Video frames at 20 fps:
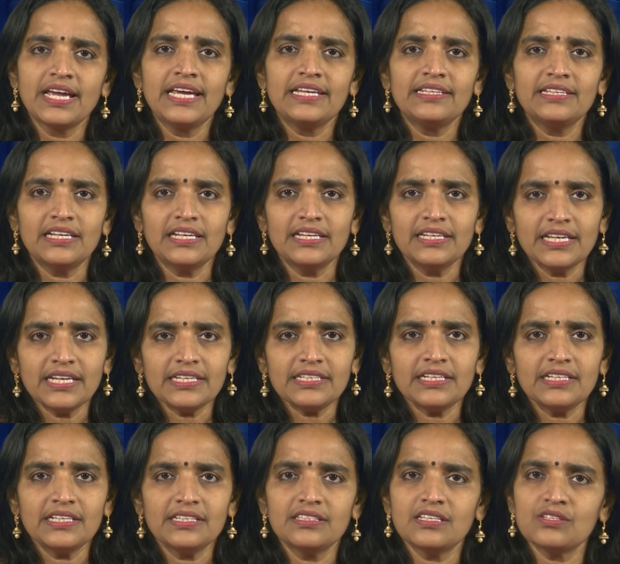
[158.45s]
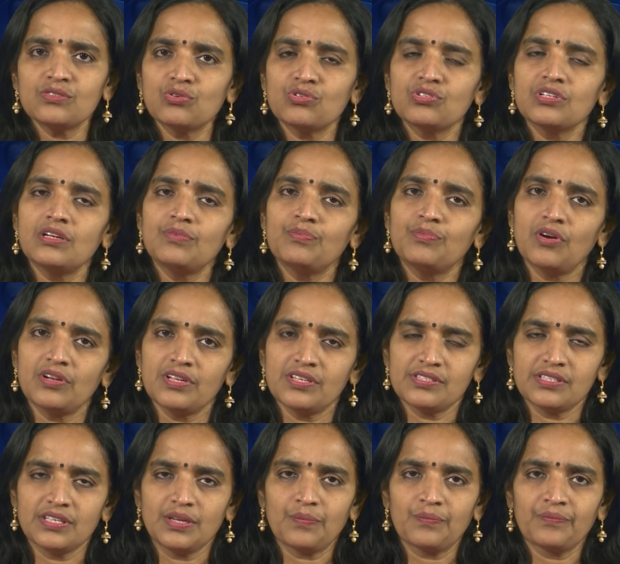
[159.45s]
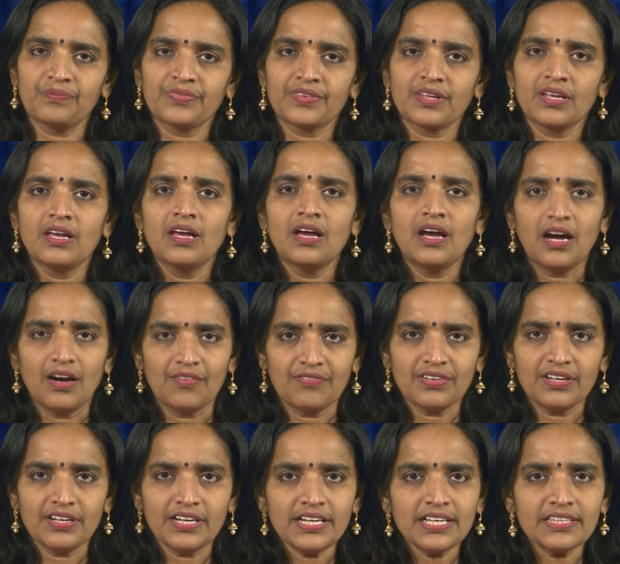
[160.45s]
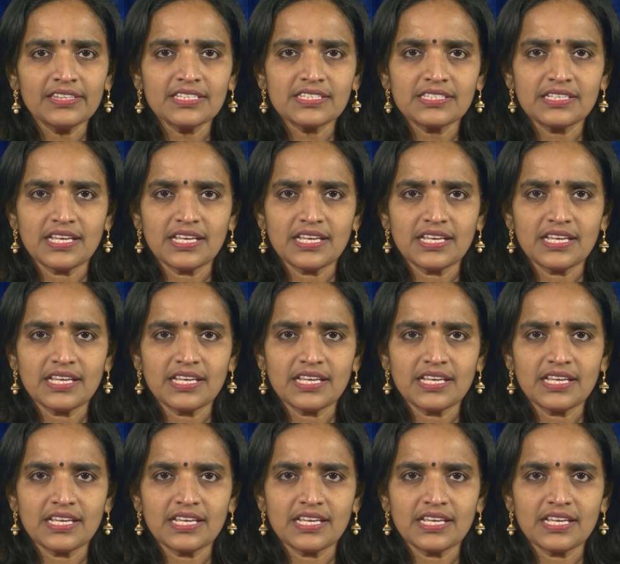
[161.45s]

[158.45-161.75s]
delineated in the social policy. After reading this